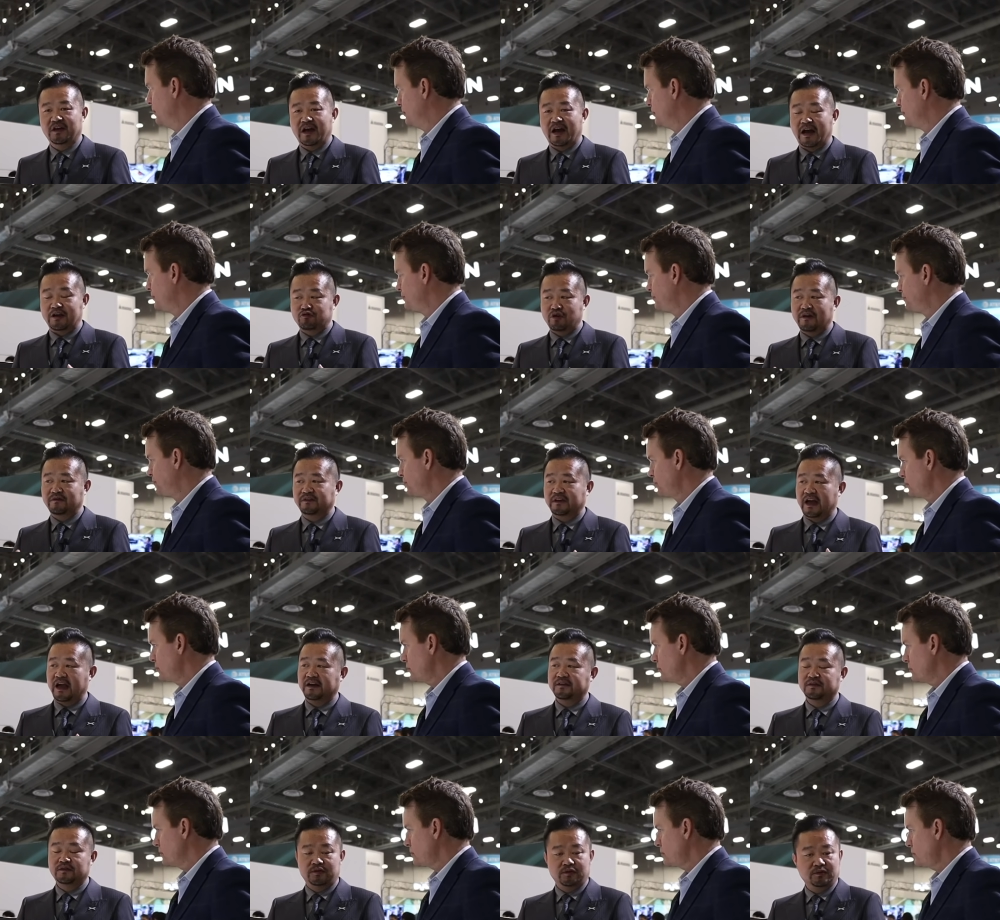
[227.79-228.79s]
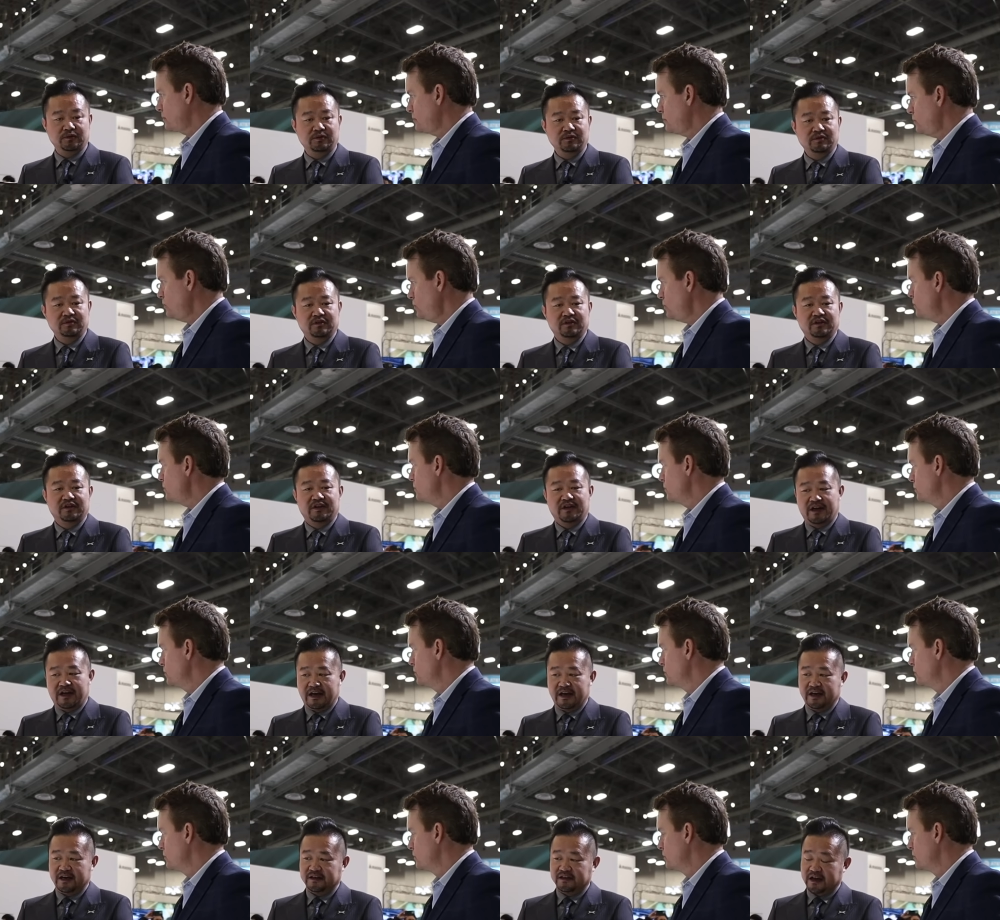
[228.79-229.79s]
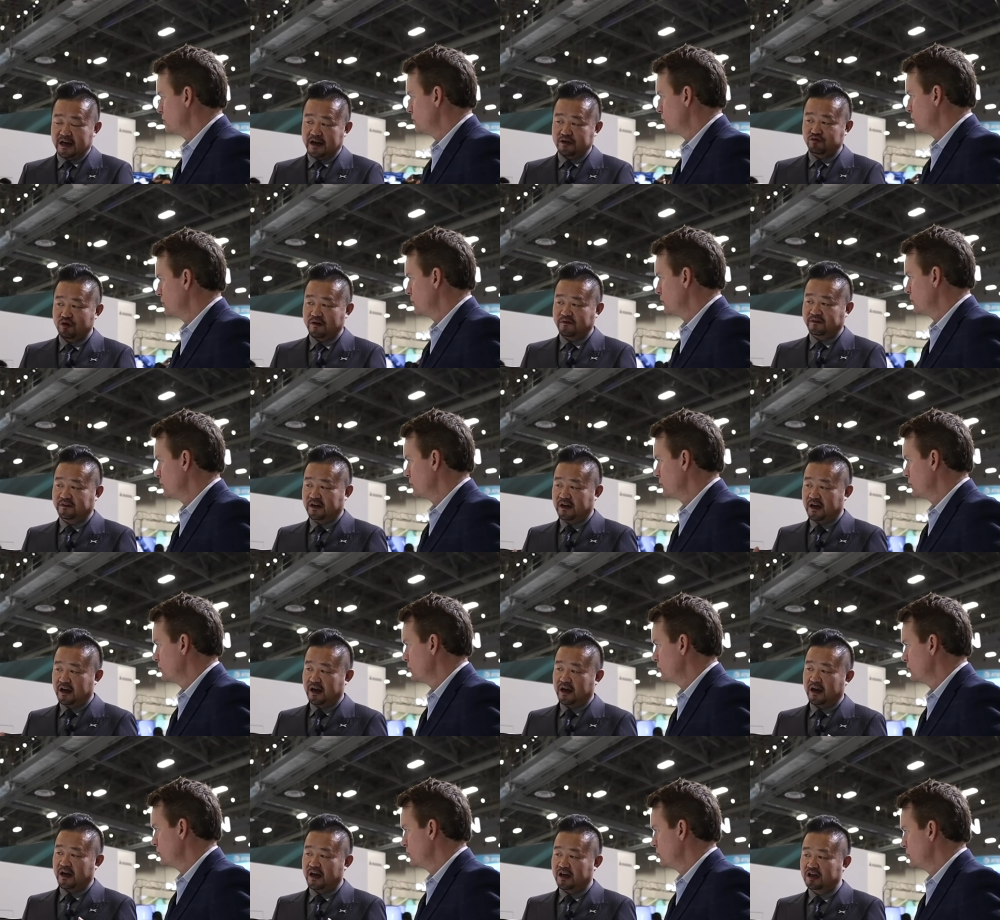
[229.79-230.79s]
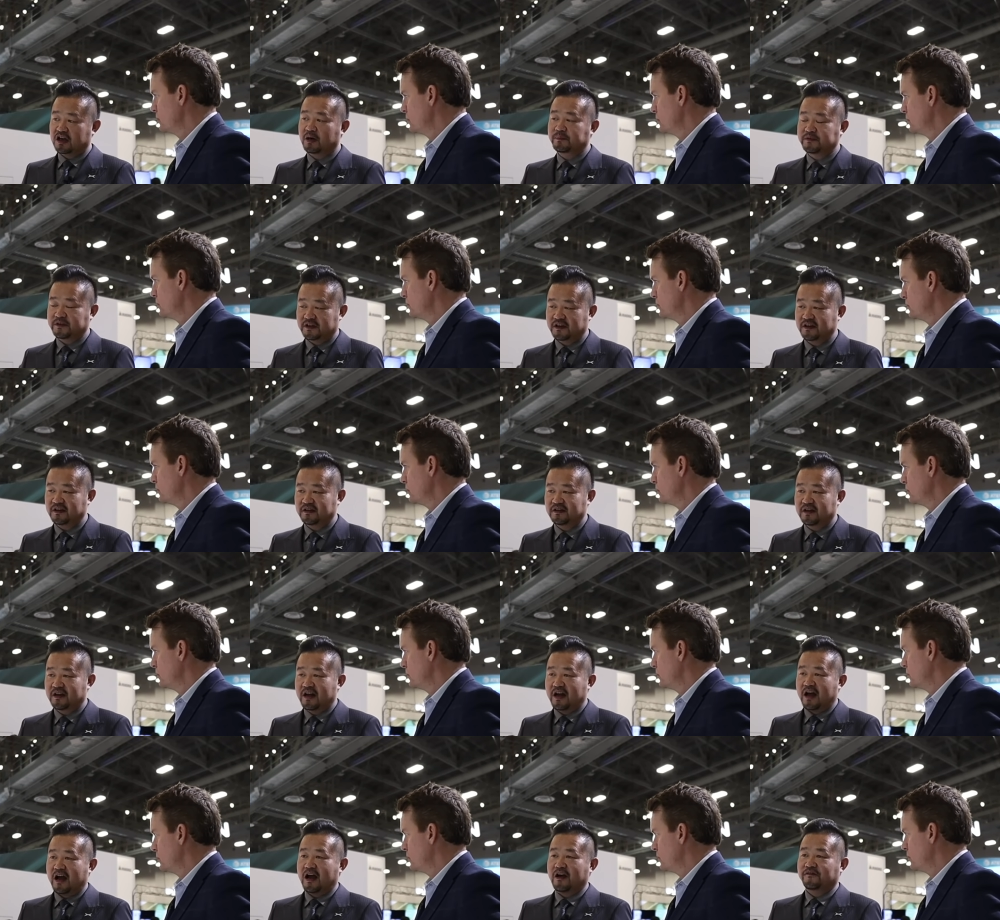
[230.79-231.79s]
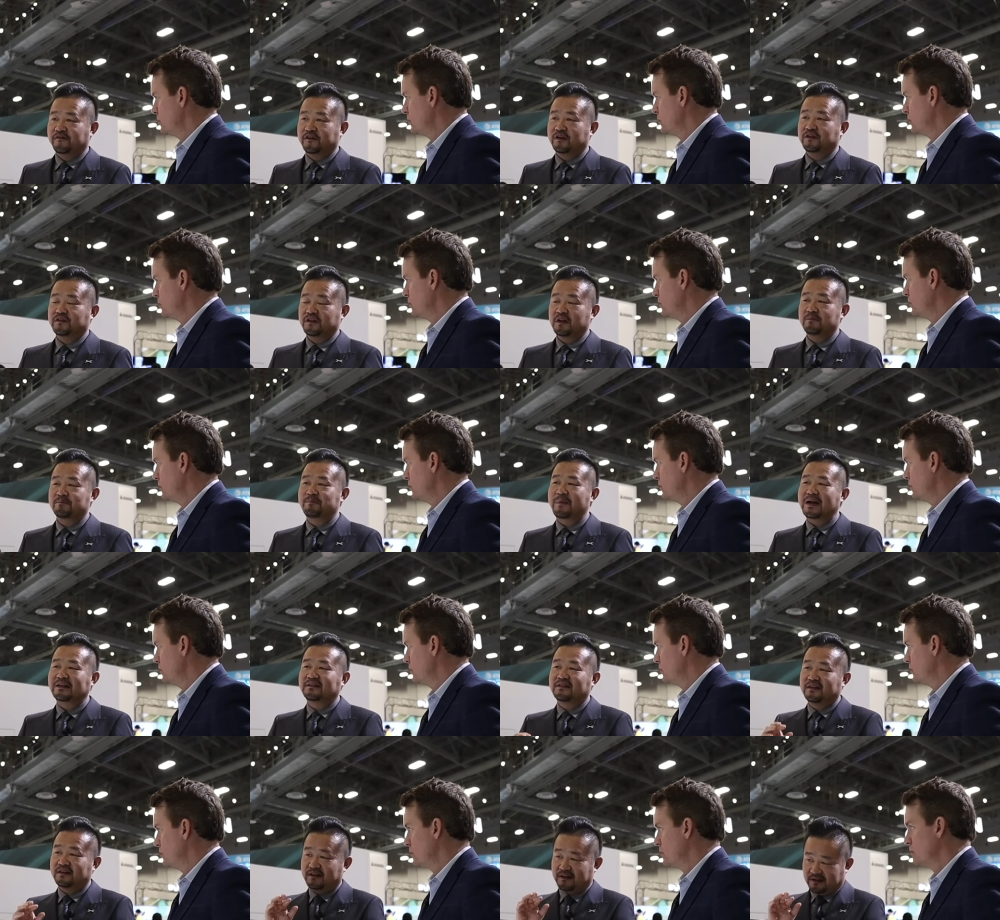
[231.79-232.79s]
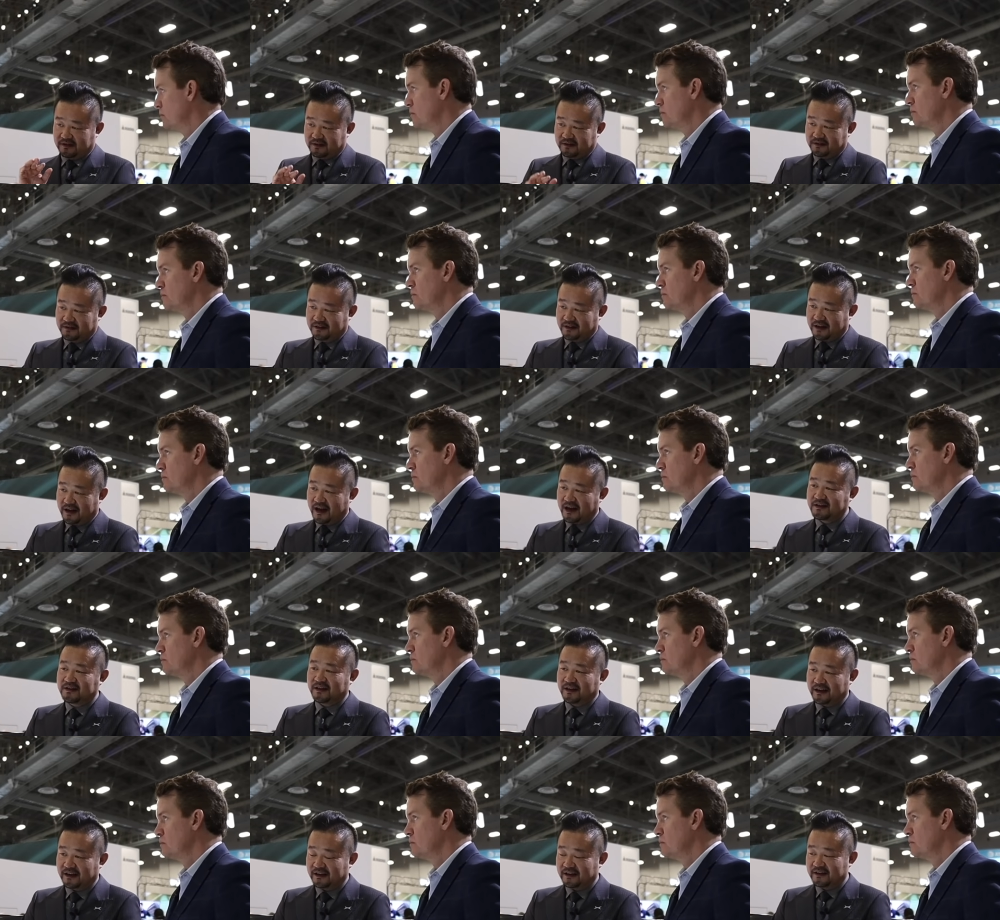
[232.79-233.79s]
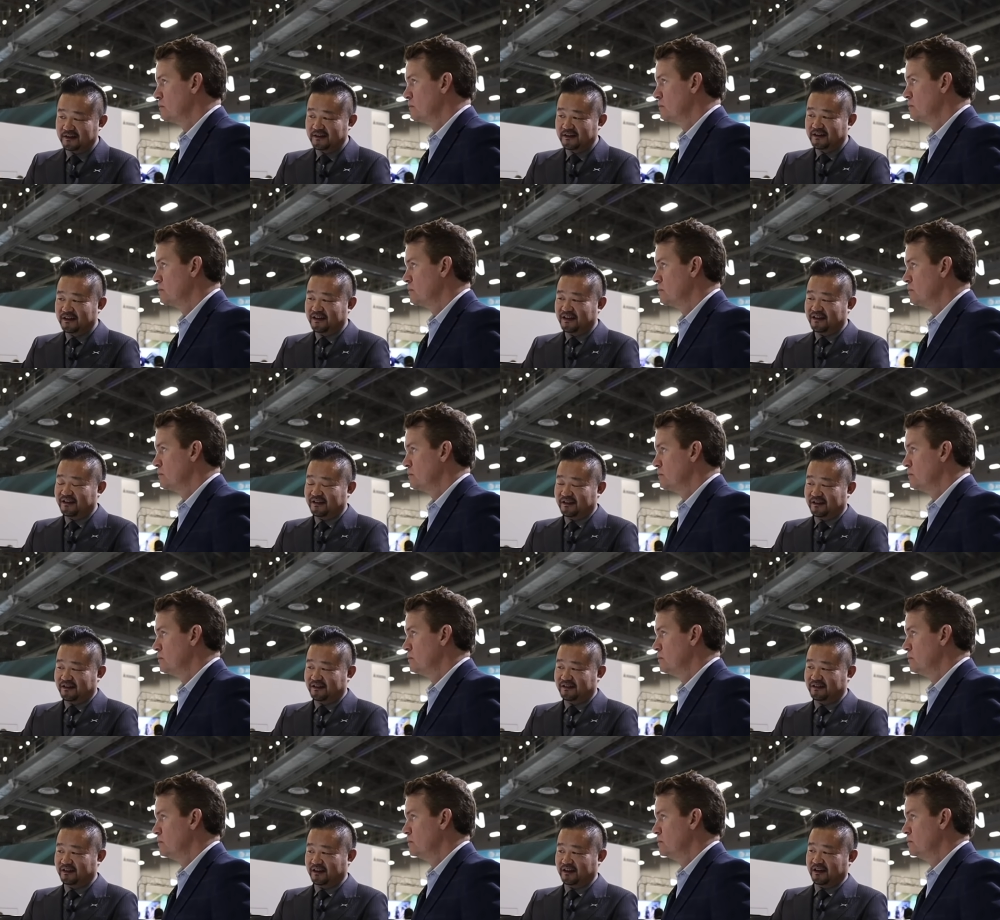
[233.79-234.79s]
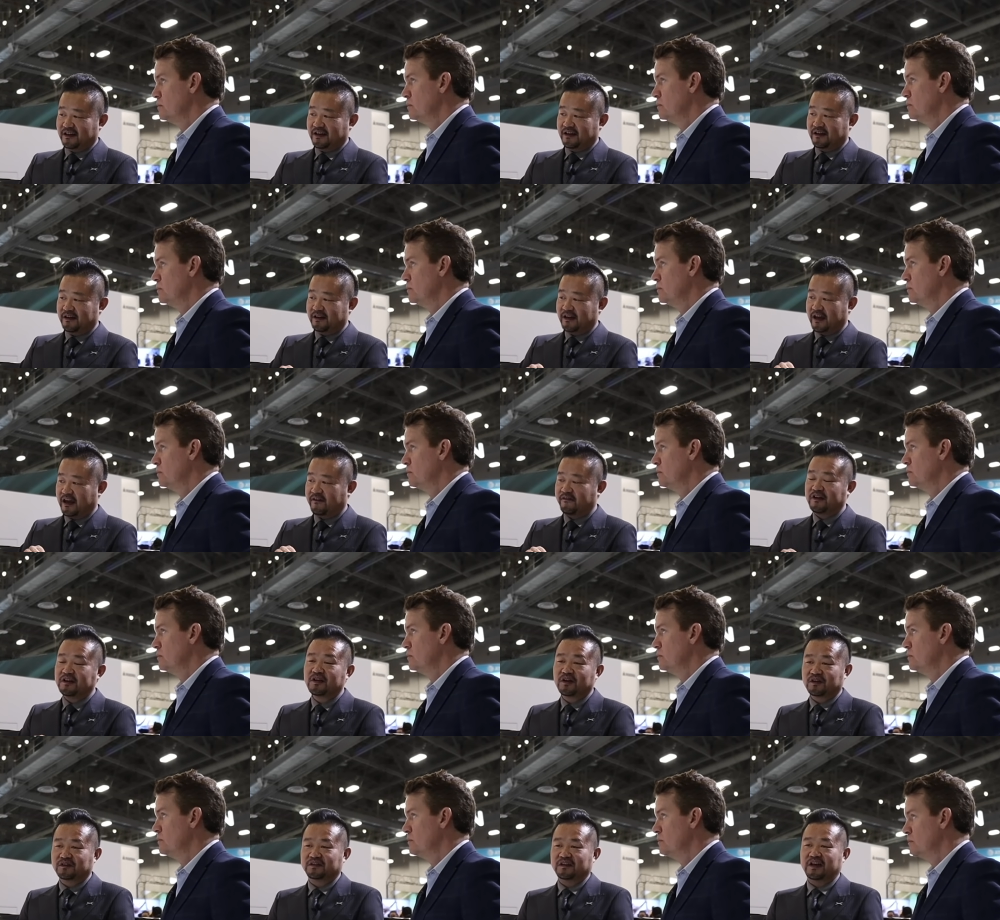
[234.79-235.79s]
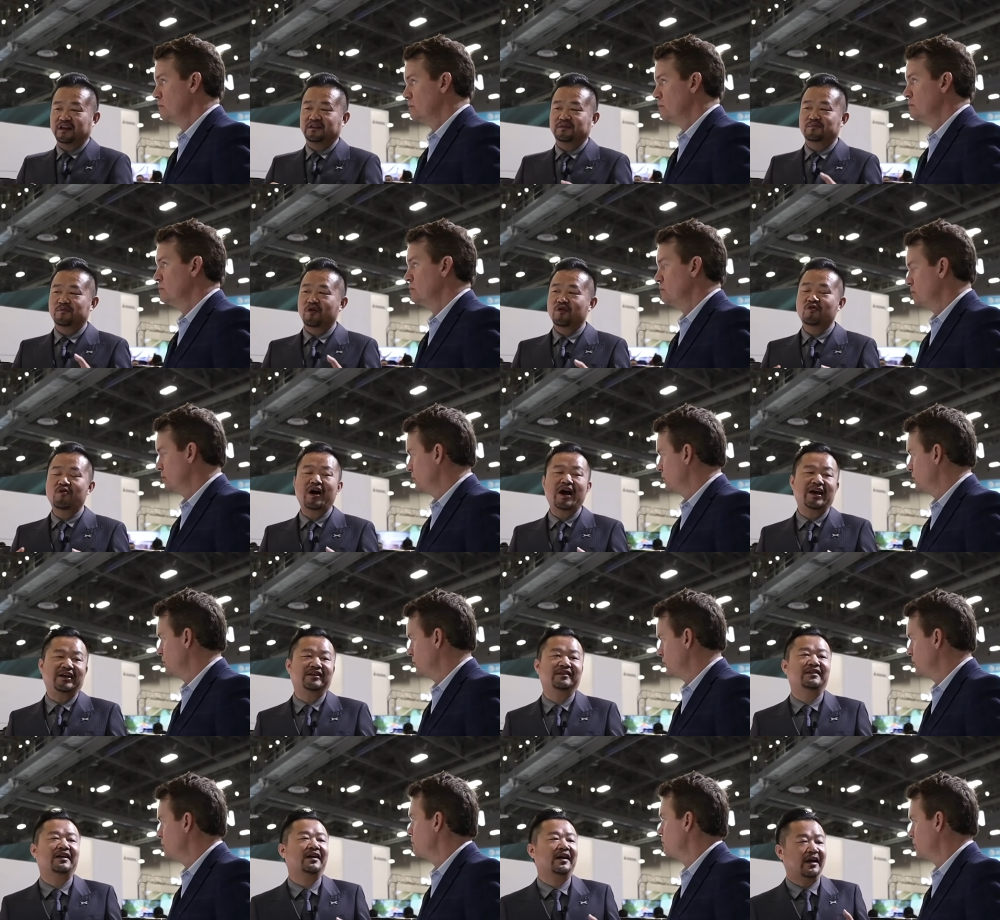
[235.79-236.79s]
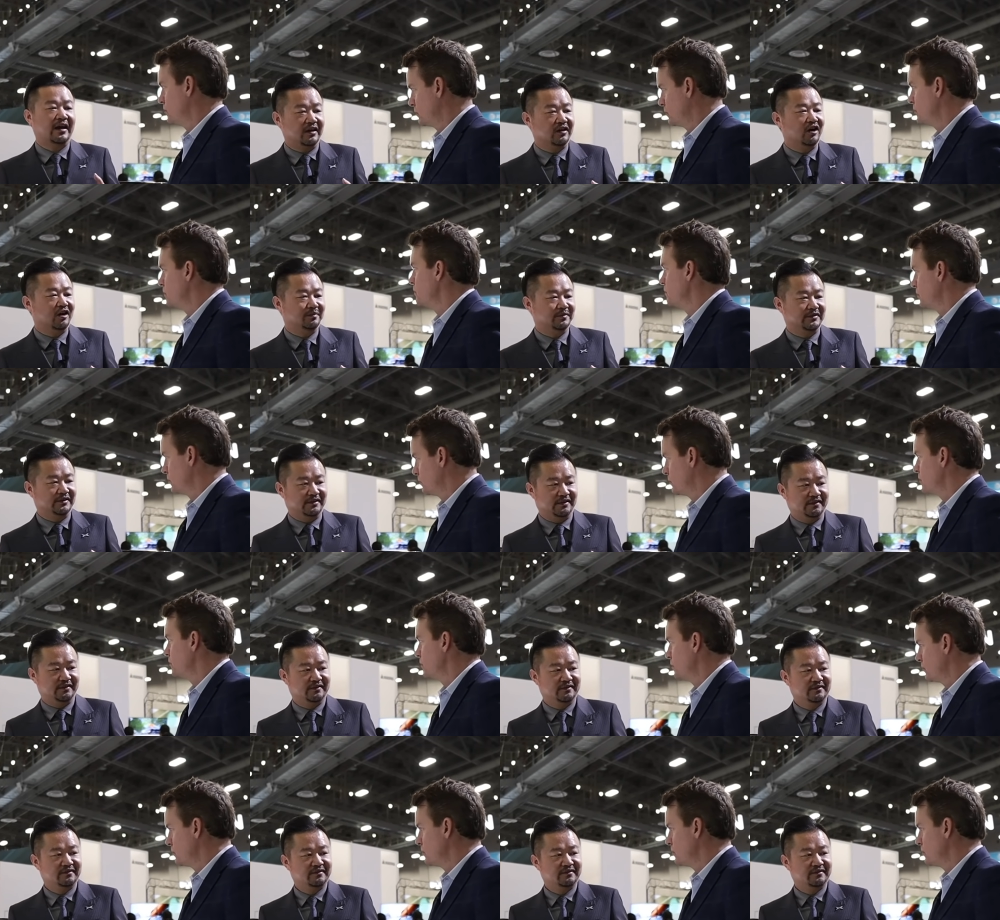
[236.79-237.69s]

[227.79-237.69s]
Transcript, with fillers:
Speaker 1: I drive the X2, and I drive the helicopter, are fearsome, but uh, actually the eVTOLs is more quiet than helicopters.